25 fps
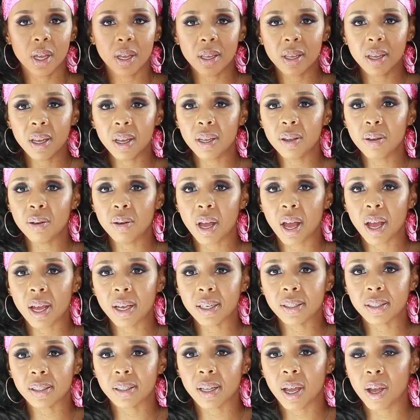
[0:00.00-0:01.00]
Yeah you
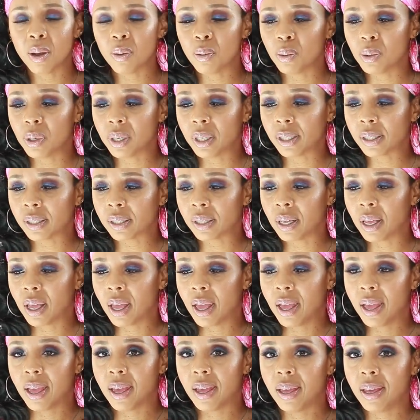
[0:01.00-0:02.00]
guys that was
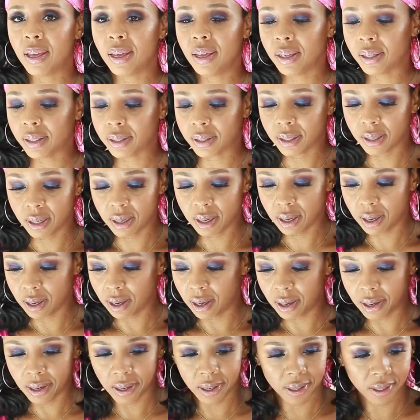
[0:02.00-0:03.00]
it
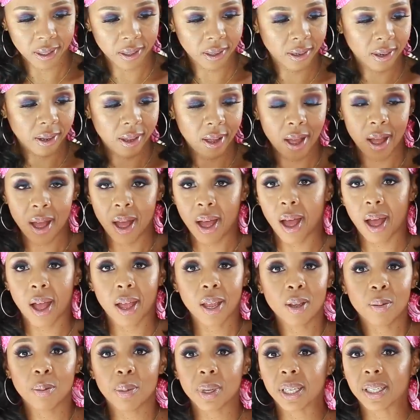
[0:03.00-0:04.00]
uh, I
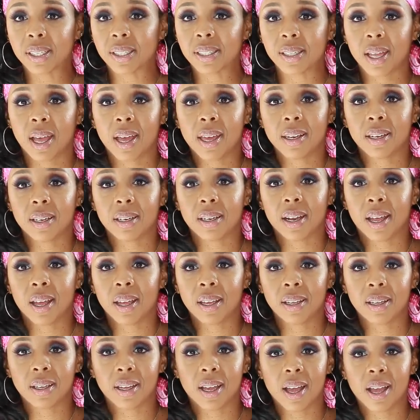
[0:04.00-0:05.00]
am excited.
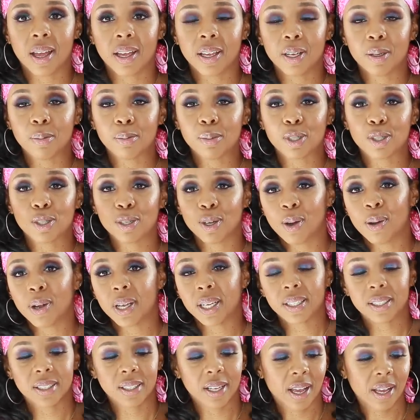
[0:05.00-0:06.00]
Like, I am so
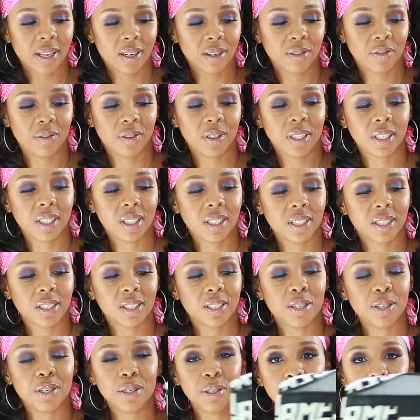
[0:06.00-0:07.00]
excited for
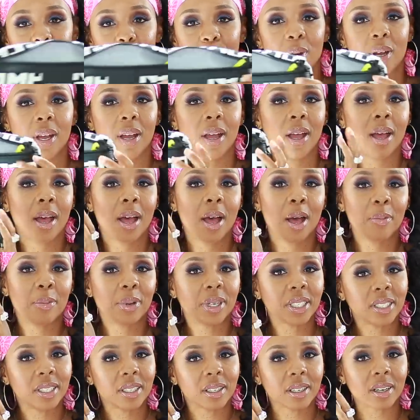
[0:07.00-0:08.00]
this new
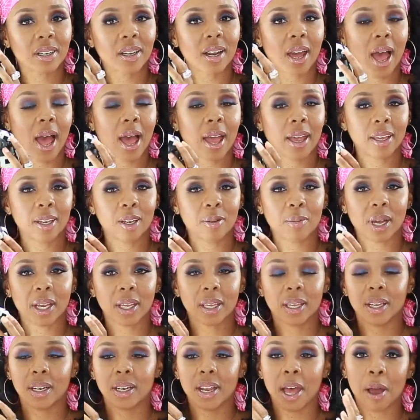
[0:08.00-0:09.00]
particular item. I
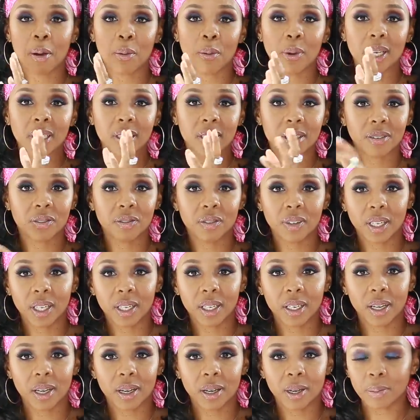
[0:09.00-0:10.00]
cannot wait to fill
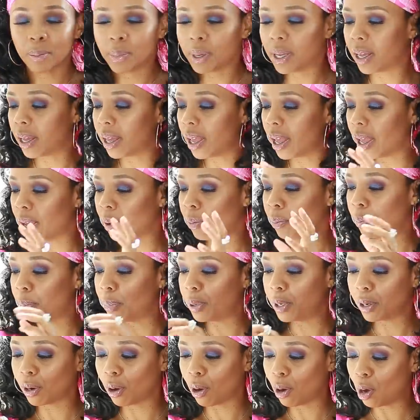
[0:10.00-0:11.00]
it up and
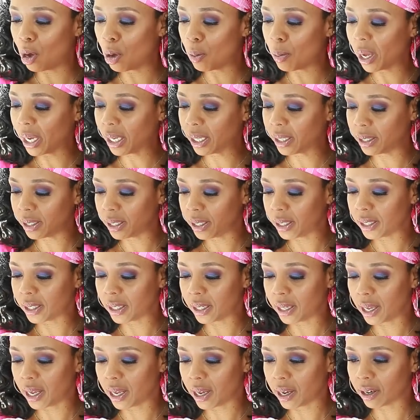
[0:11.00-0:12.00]
put all my goodies
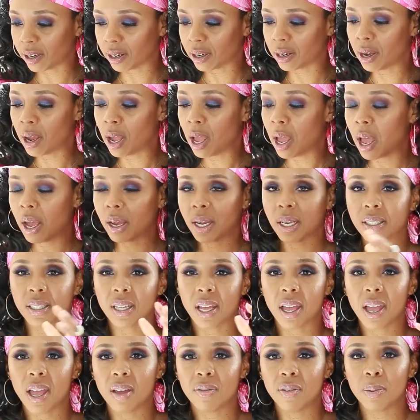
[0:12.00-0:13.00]
in here because
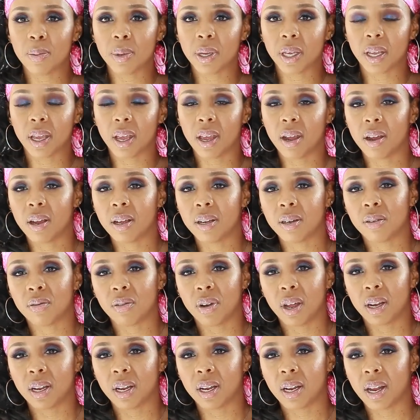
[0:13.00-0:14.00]
I haven't been carrying
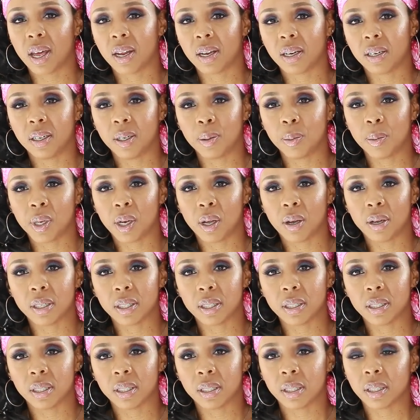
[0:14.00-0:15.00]
around a lot of lip
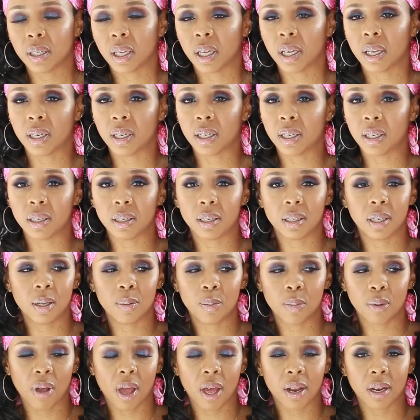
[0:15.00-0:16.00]
glosses and
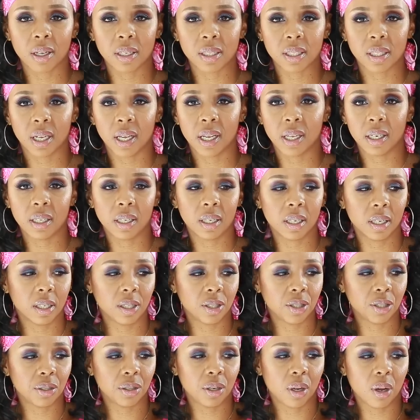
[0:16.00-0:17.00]
lip products lately
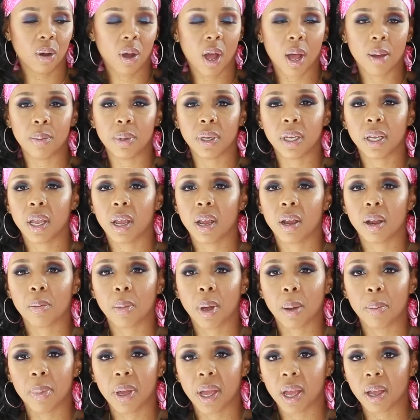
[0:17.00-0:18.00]
because you know I've been carrying
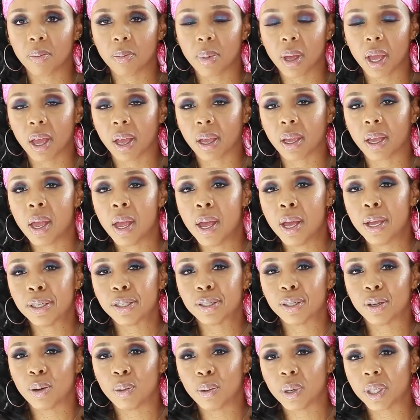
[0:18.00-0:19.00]
my backpack.
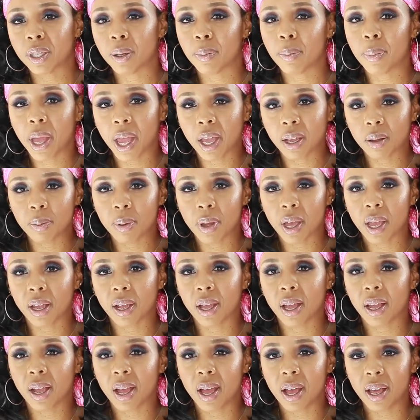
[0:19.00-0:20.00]
So with the backpack,
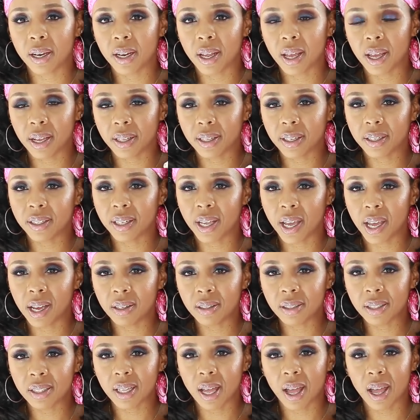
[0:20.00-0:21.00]
I kind of had to
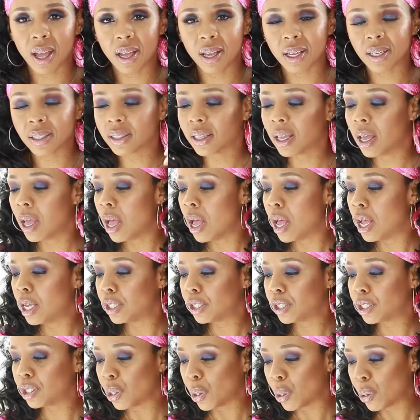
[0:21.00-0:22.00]
downsize.
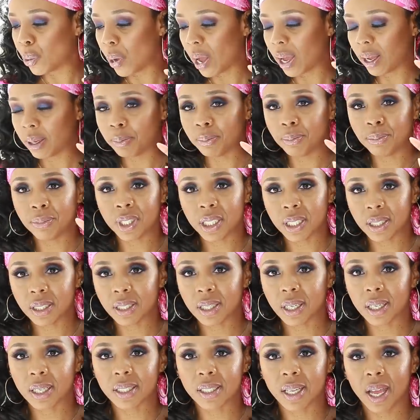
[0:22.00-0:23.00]
So I'm just
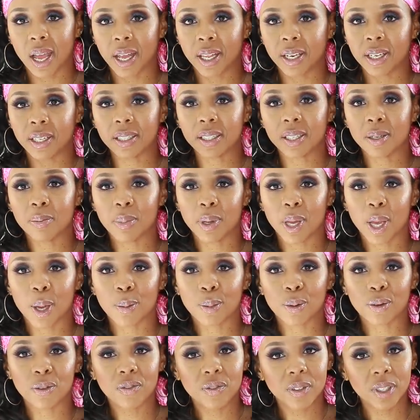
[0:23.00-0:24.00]
excited to be
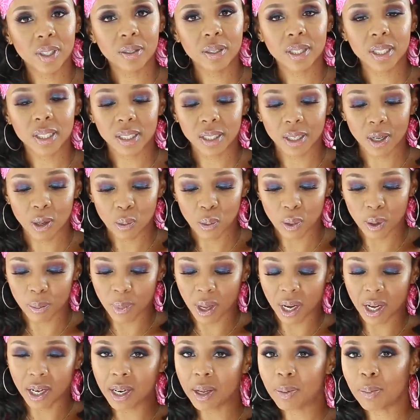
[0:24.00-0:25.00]
able to fill this up with
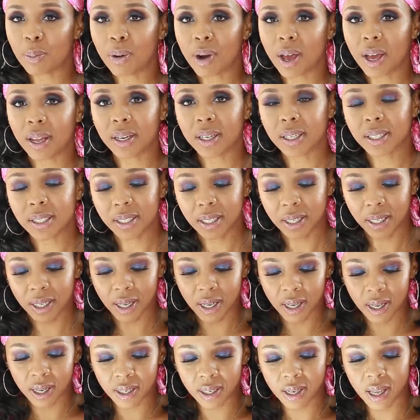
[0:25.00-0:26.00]
my lip products
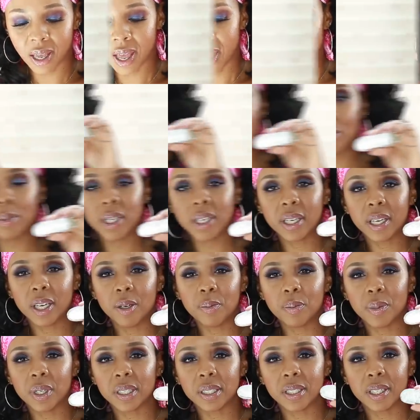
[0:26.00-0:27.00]
again. I normally
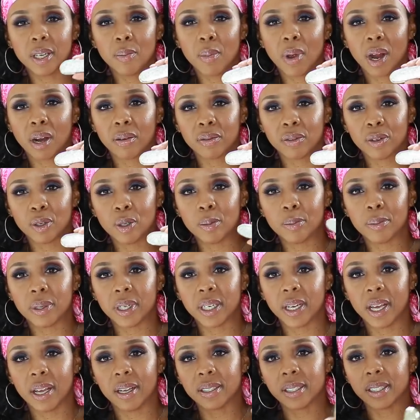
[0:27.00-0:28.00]
keep this in my room, but
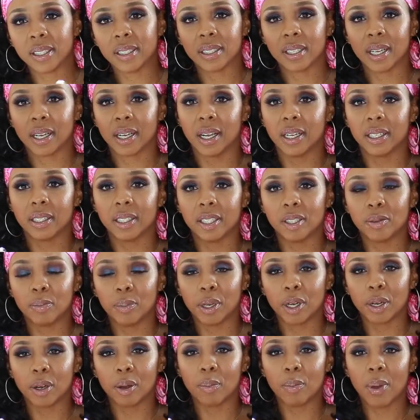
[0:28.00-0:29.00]
now since I got this
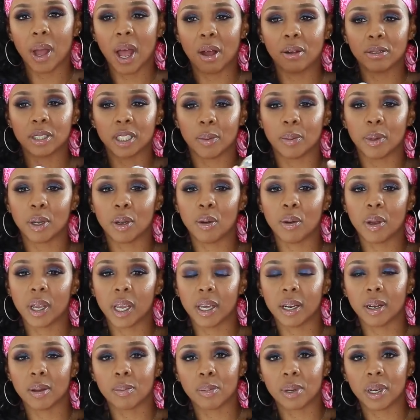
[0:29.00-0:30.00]
bigger pouch, I'm gonna go
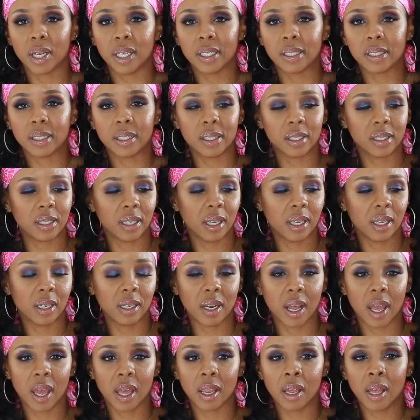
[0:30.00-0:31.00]
ahead and place this
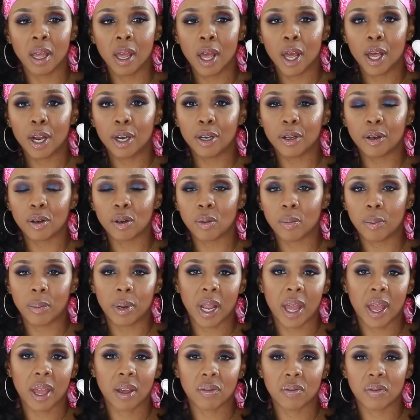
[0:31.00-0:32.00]
in that little
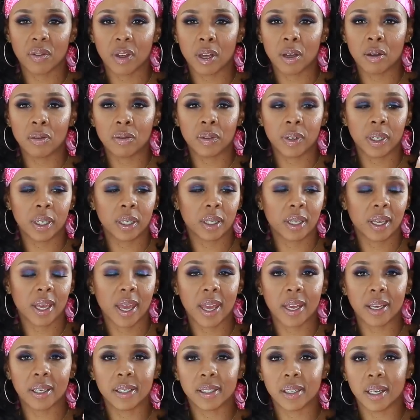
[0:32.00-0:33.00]
black velvet
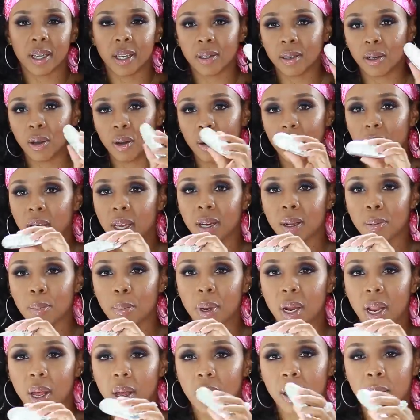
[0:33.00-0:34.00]
case and go ahead
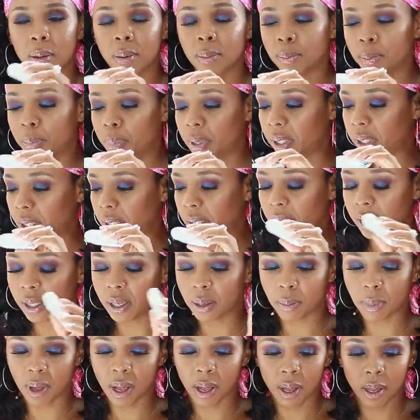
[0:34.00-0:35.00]
and um, put this
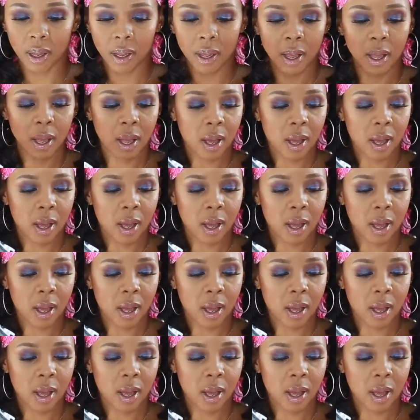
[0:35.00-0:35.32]
in my